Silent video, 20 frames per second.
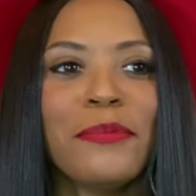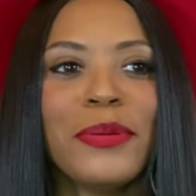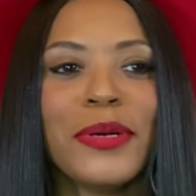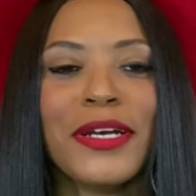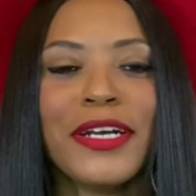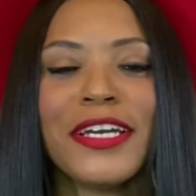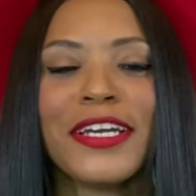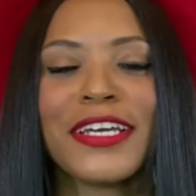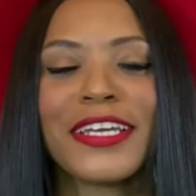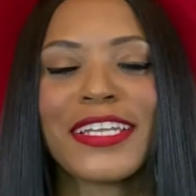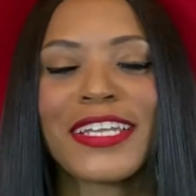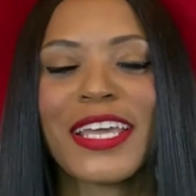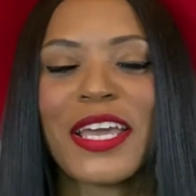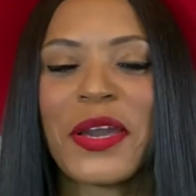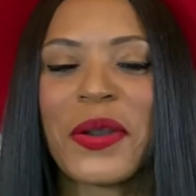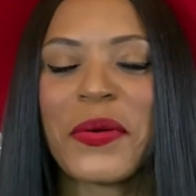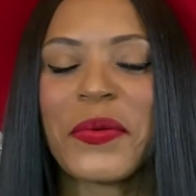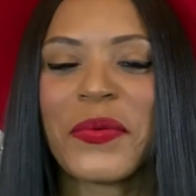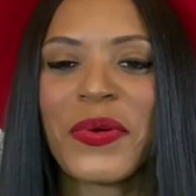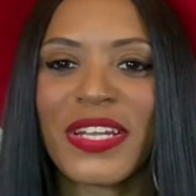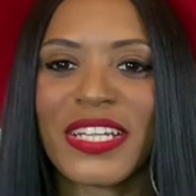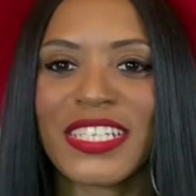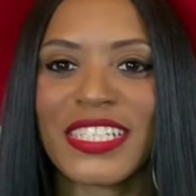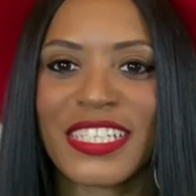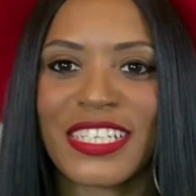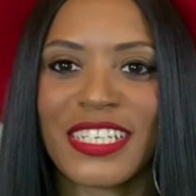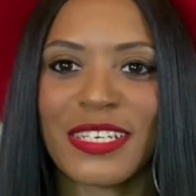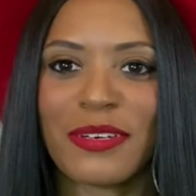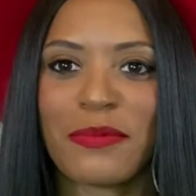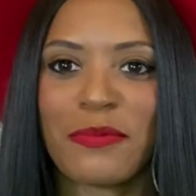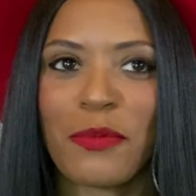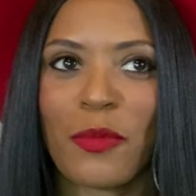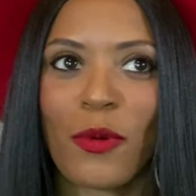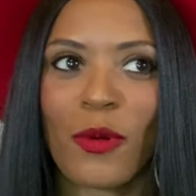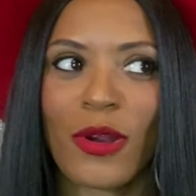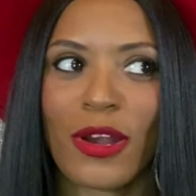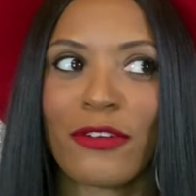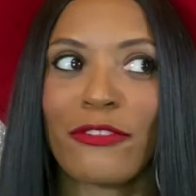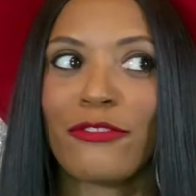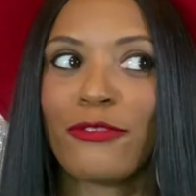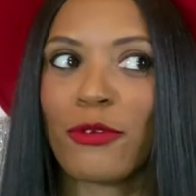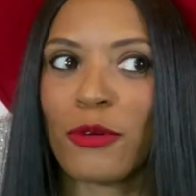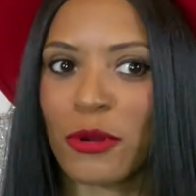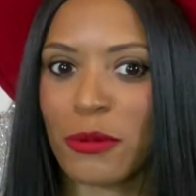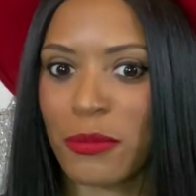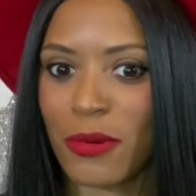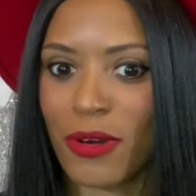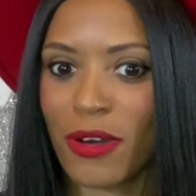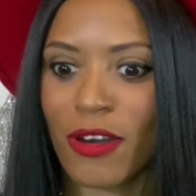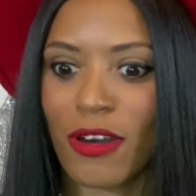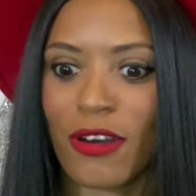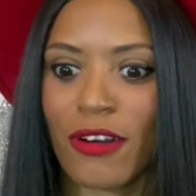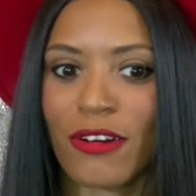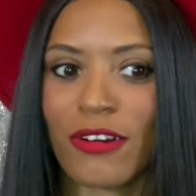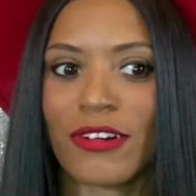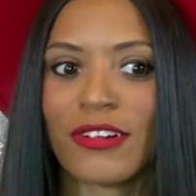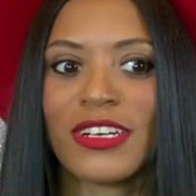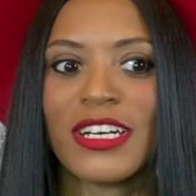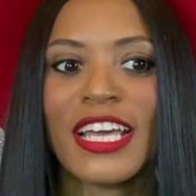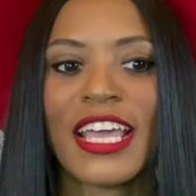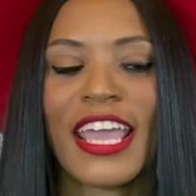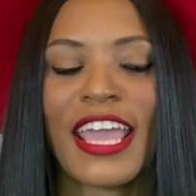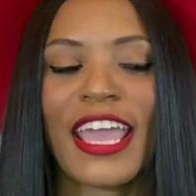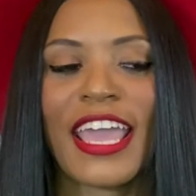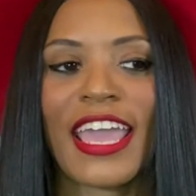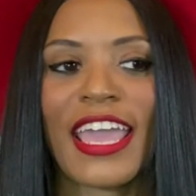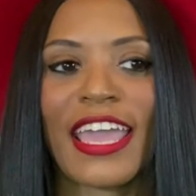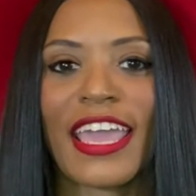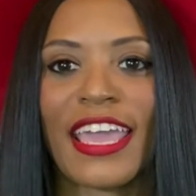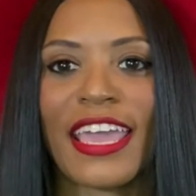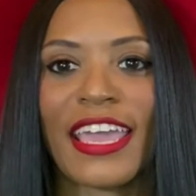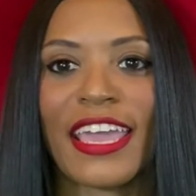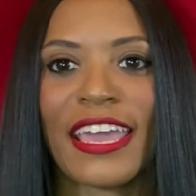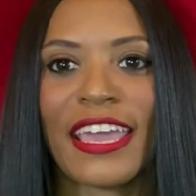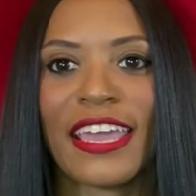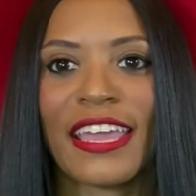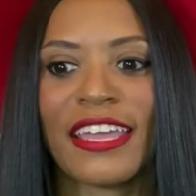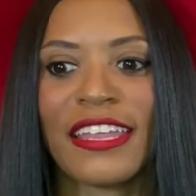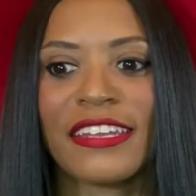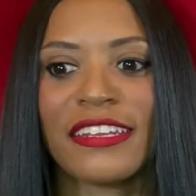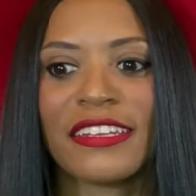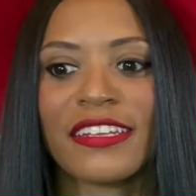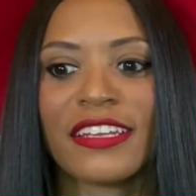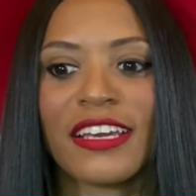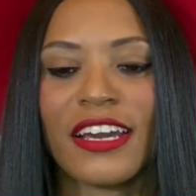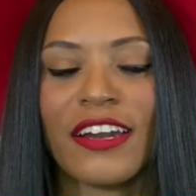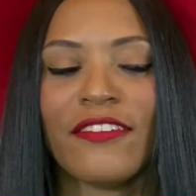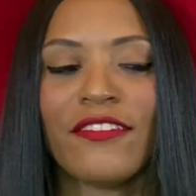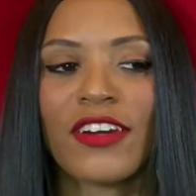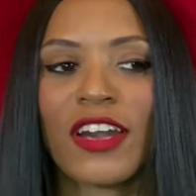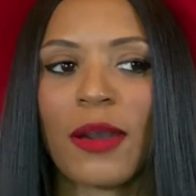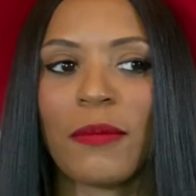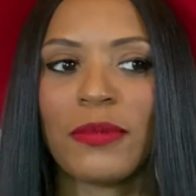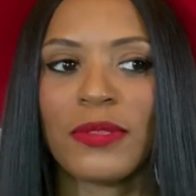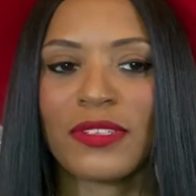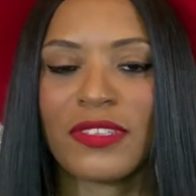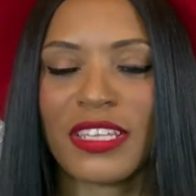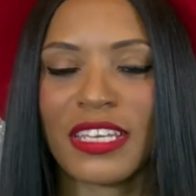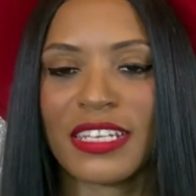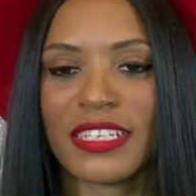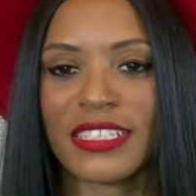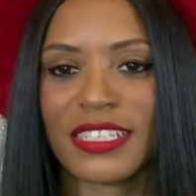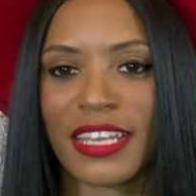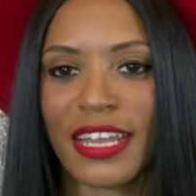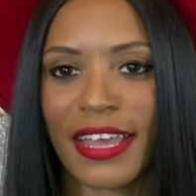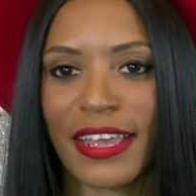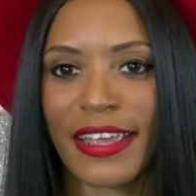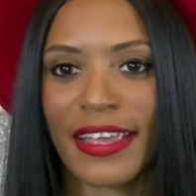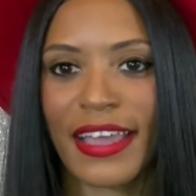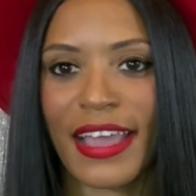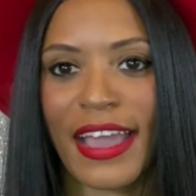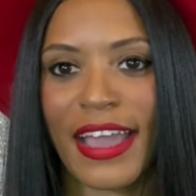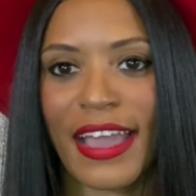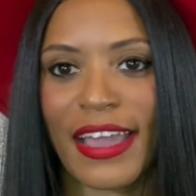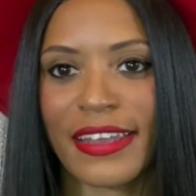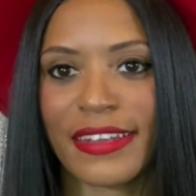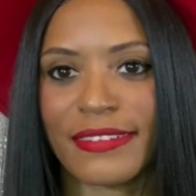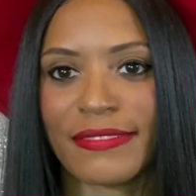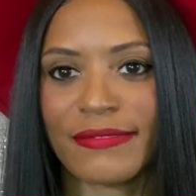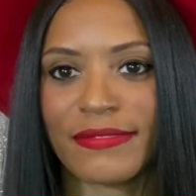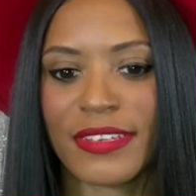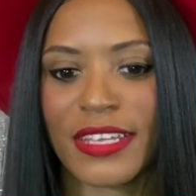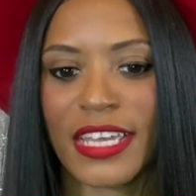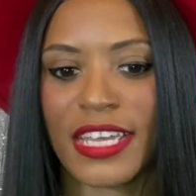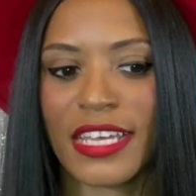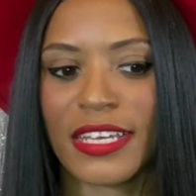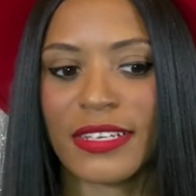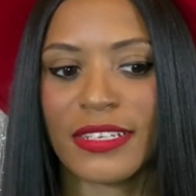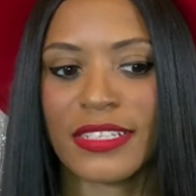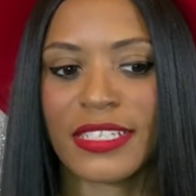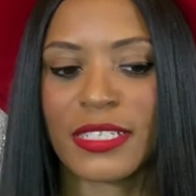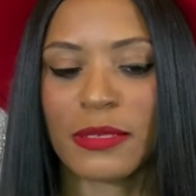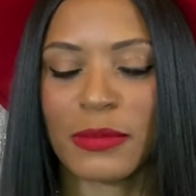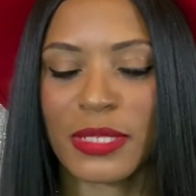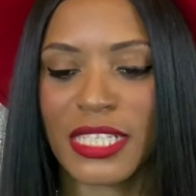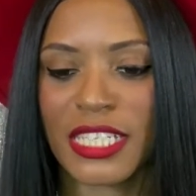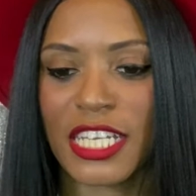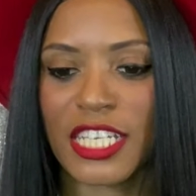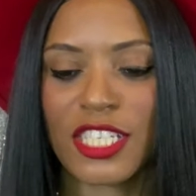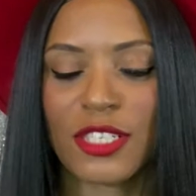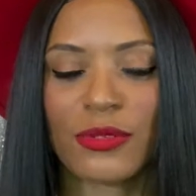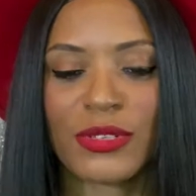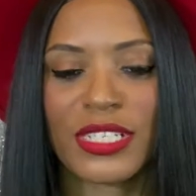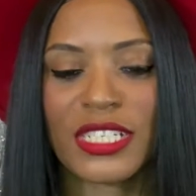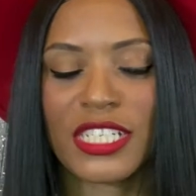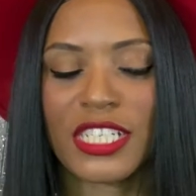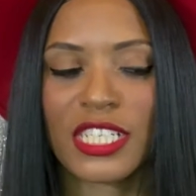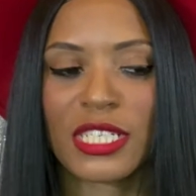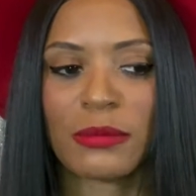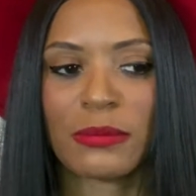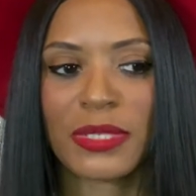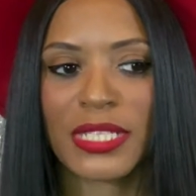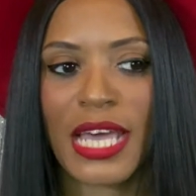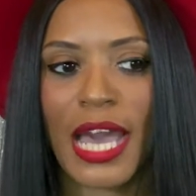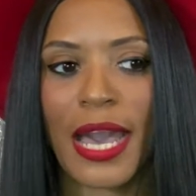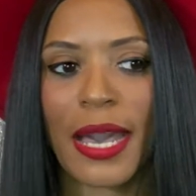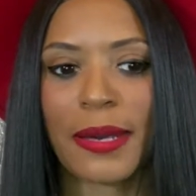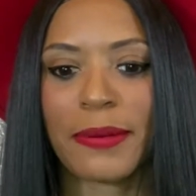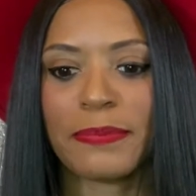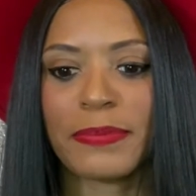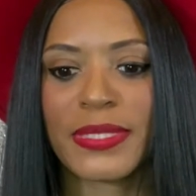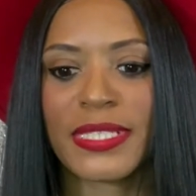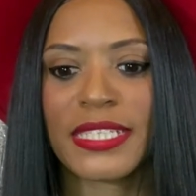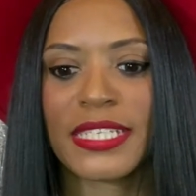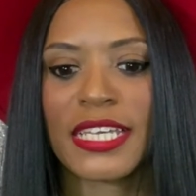but one is a more affordable haul and of a couple of things that I got, some accessories and some tops.